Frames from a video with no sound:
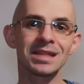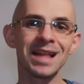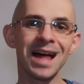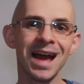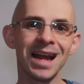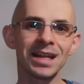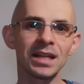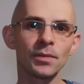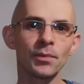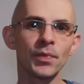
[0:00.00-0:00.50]

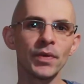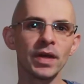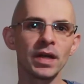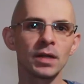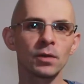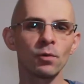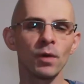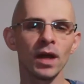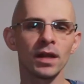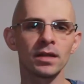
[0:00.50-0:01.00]
like the
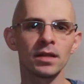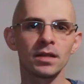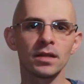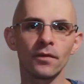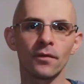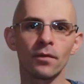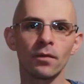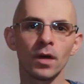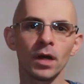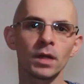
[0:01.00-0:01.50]
BR20,
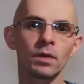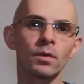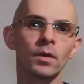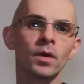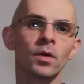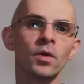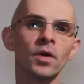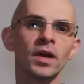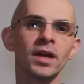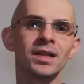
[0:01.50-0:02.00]
the front
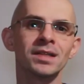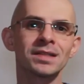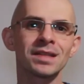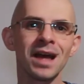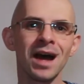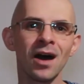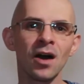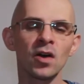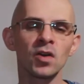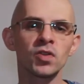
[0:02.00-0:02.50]
grille is
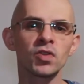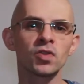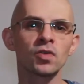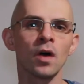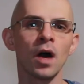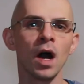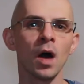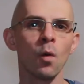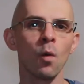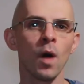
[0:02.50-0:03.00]

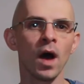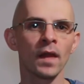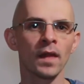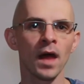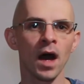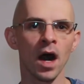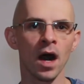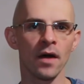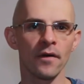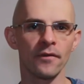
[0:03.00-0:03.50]
also a
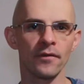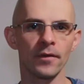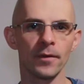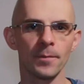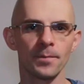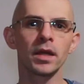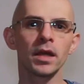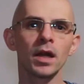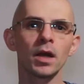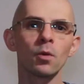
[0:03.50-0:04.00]
one-off.
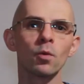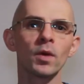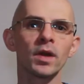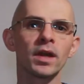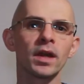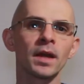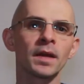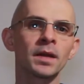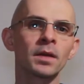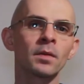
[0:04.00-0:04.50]
Here we
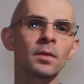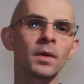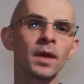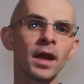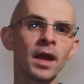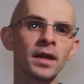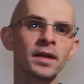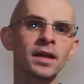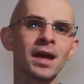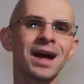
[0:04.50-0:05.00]
can
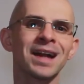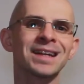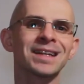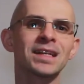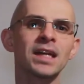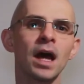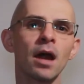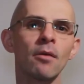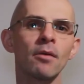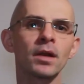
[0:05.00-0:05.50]
create a
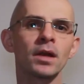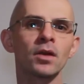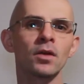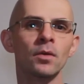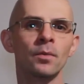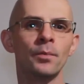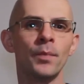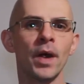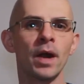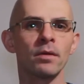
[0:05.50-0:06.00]
direct
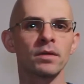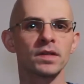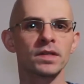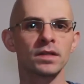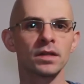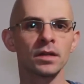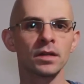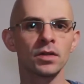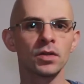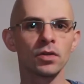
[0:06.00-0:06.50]

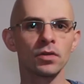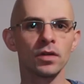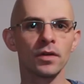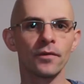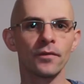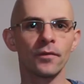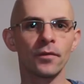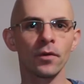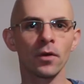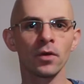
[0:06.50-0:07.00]
comparison to
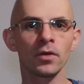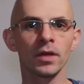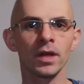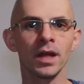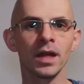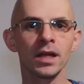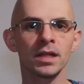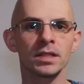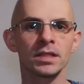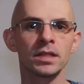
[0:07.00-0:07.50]
the front
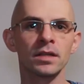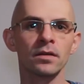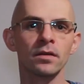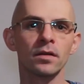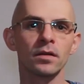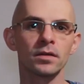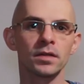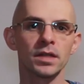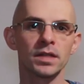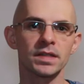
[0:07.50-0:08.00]

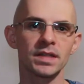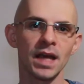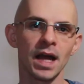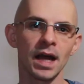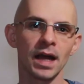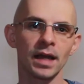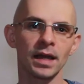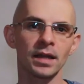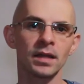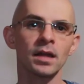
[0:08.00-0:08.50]
exterior
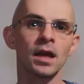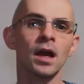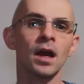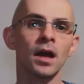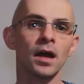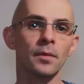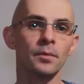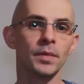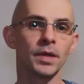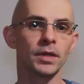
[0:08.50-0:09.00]
design
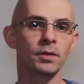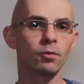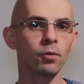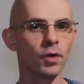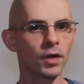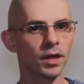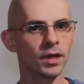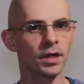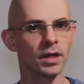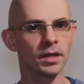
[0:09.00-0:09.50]

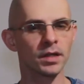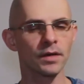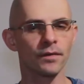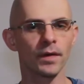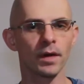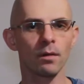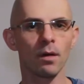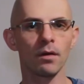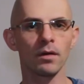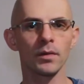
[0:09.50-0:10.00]
between the
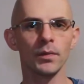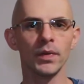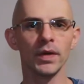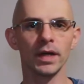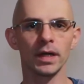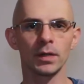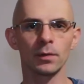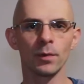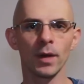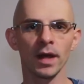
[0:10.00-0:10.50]
Ferrari
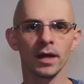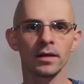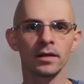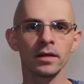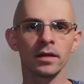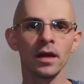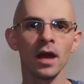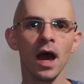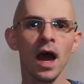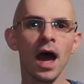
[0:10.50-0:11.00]

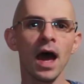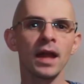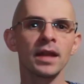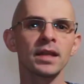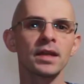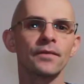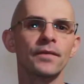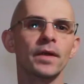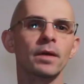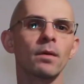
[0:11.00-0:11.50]
BR20 and
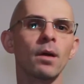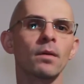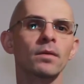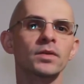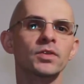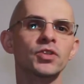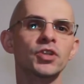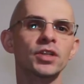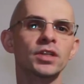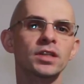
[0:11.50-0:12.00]
the Ferrari
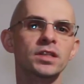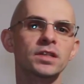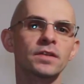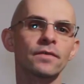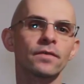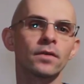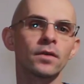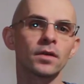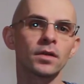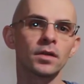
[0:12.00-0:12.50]

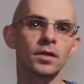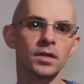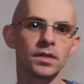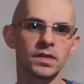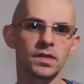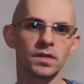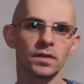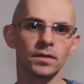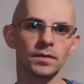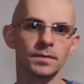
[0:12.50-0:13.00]
GTC4
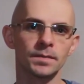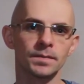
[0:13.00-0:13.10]
Lusso.